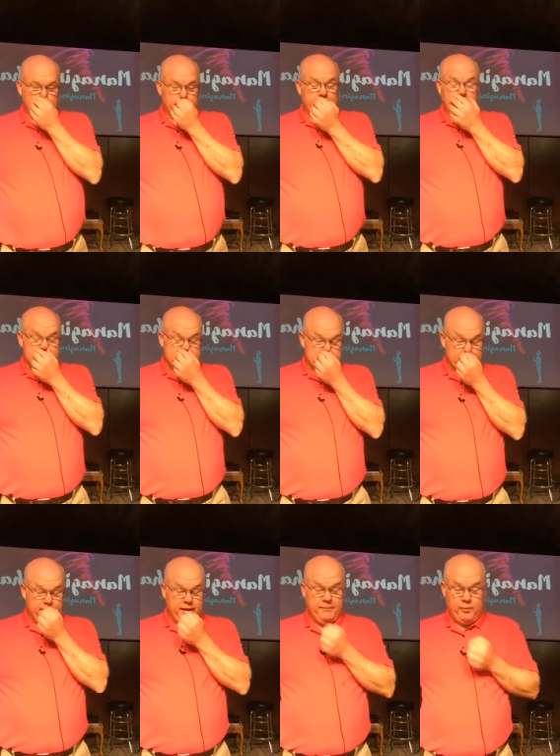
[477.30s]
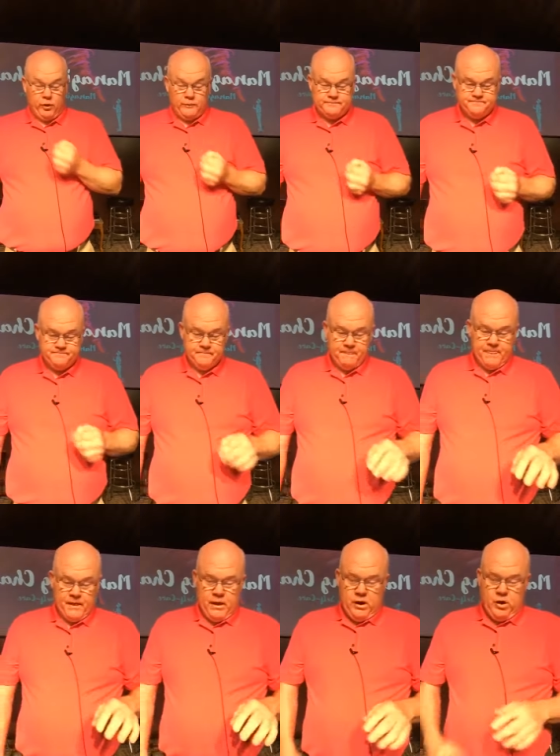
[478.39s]
There are some people
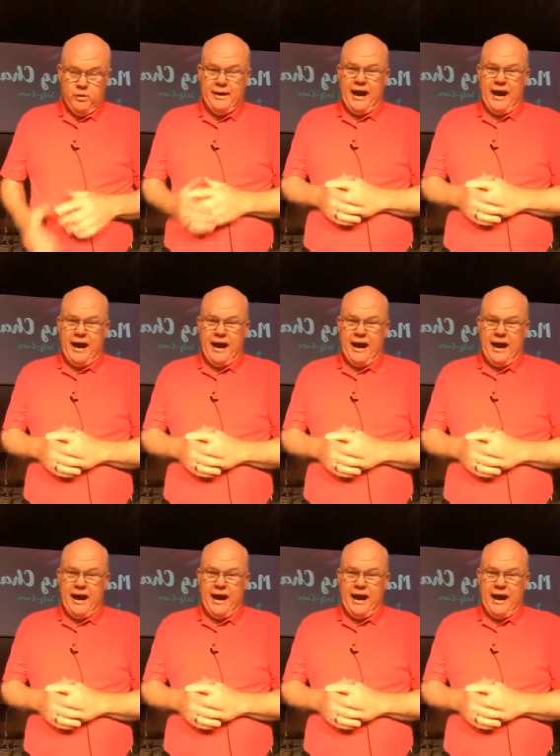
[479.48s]
who would